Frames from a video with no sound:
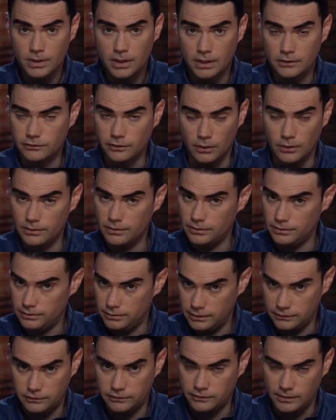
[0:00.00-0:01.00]
And so
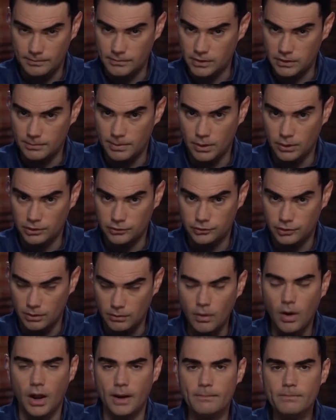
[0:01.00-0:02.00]
this is something the Polish
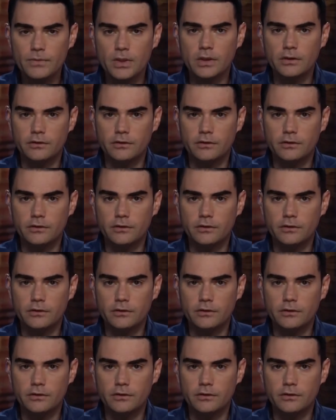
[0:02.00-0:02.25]
don't want.